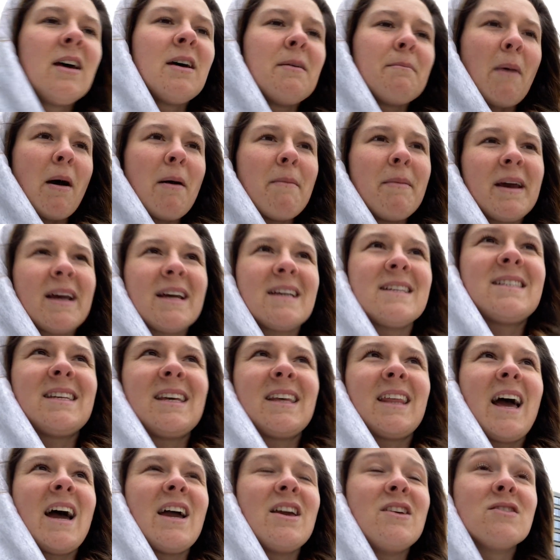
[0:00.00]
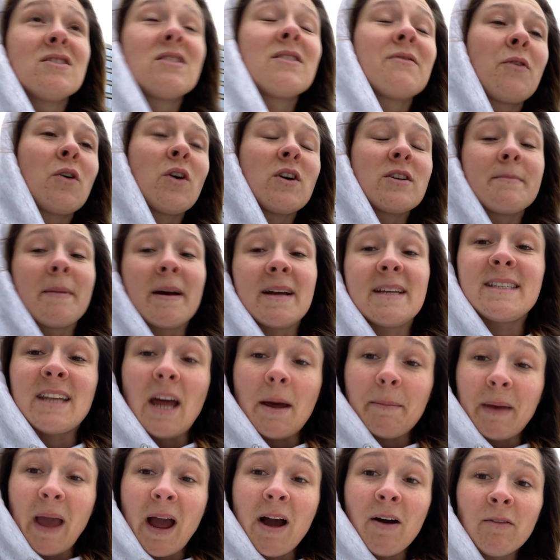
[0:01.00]
My biggest thing that I use it for is my
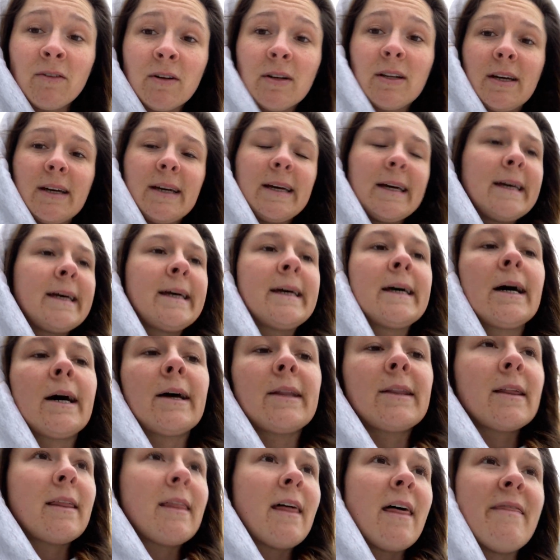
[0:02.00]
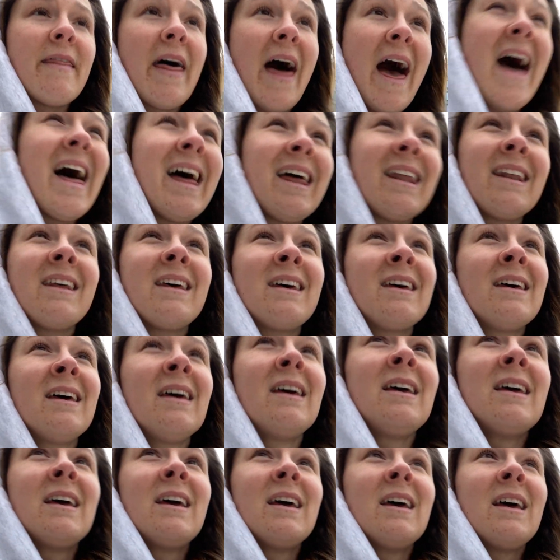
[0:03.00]
step count. Other than that,
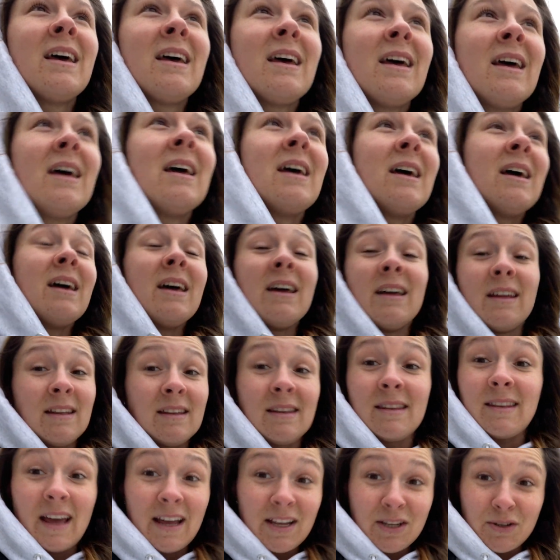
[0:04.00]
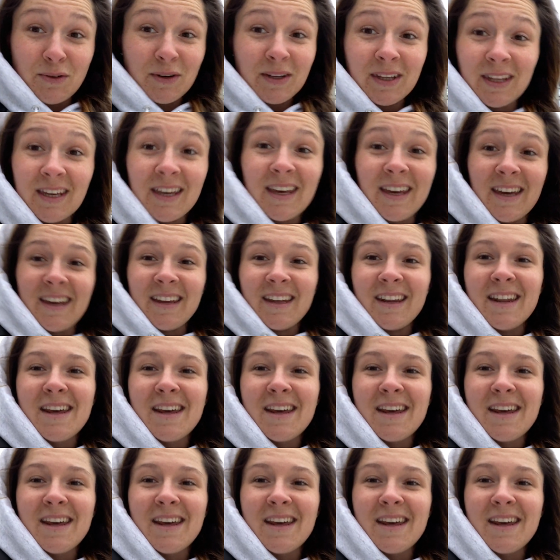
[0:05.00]
that's really it.